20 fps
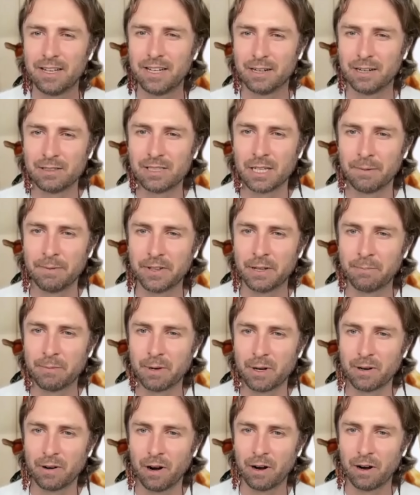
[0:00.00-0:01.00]
you know, some of them
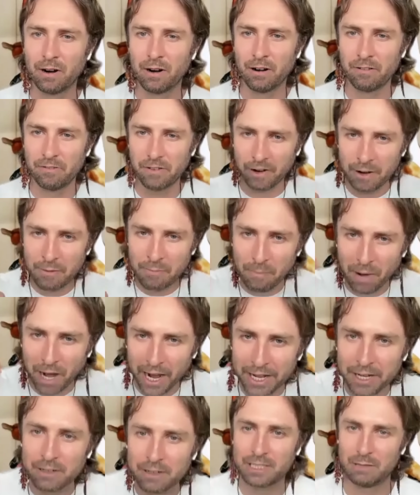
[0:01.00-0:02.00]
are very
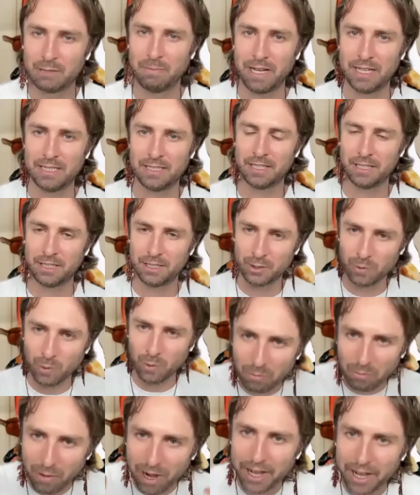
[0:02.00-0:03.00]
minor spaces
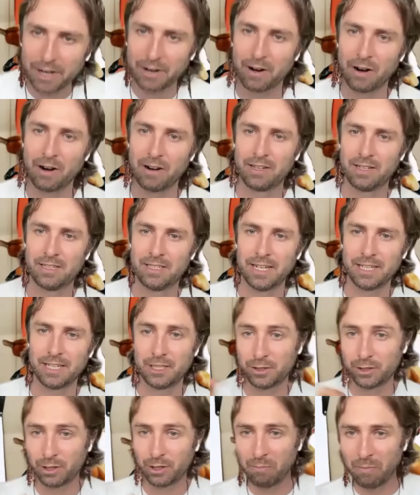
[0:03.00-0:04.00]
or minor
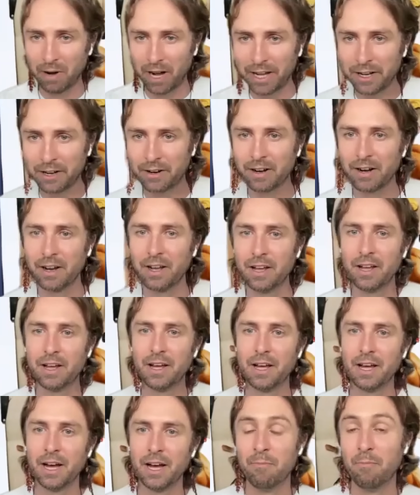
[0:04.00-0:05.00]
architectures or minor
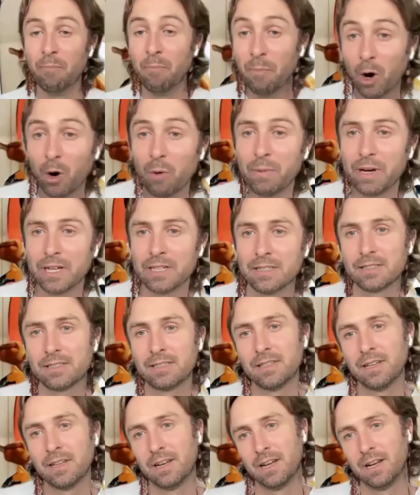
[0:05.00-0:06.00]

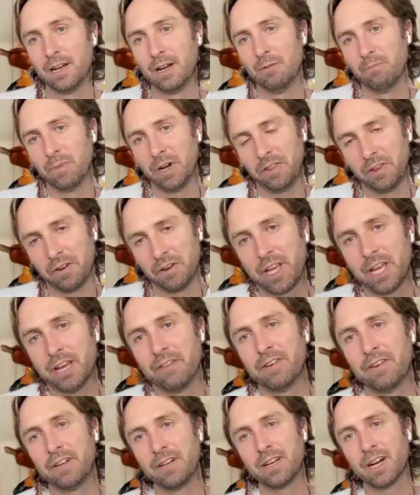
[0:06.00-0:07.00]
moments, but they're
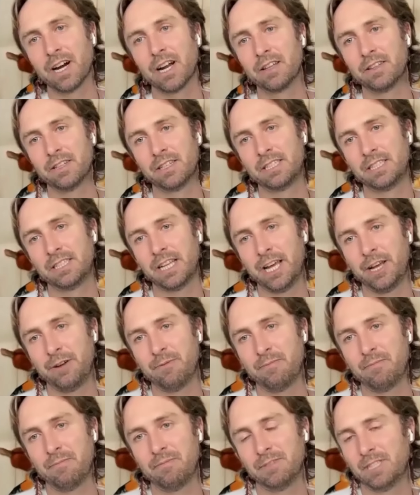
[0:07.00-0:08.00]
given kind of the
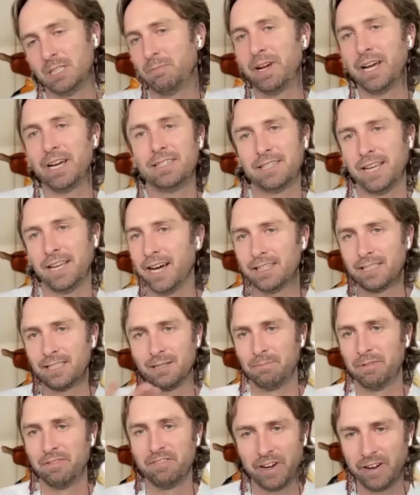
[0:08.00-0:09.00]
same space as
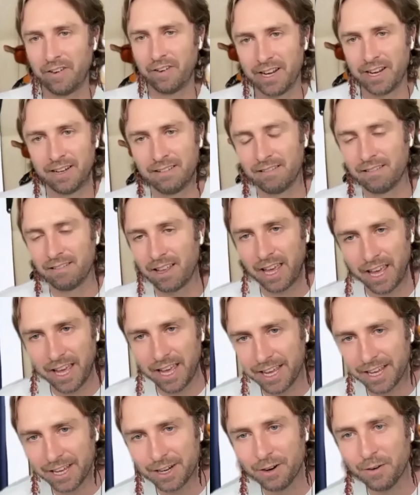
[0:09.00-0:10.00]
a Bavarian
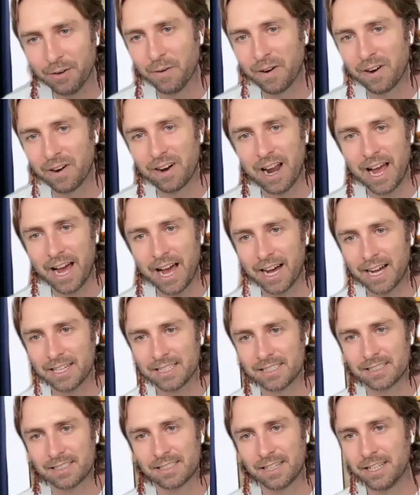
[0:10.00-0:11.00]
king or
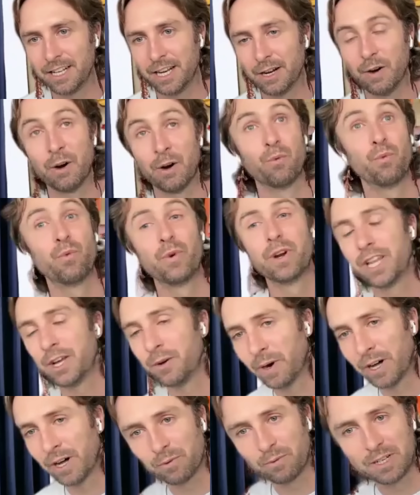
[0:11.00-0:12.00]
as, you know, a really
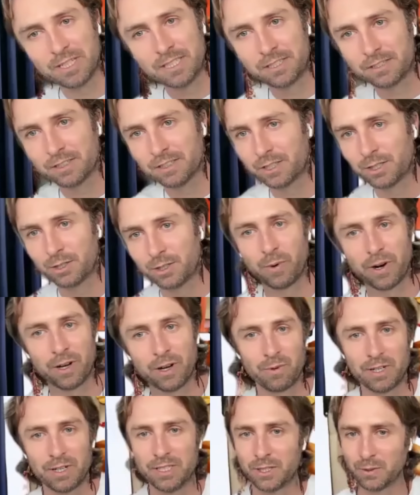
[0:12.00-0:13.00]
well-researched or
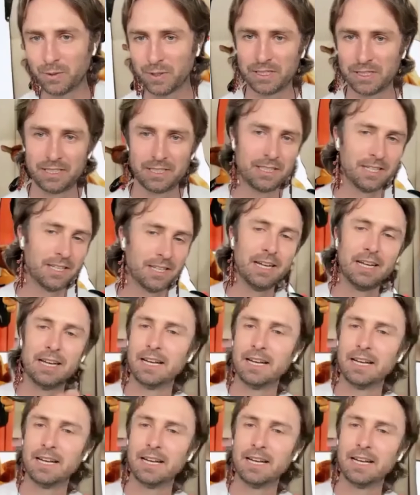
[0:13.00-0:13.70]
well-resourced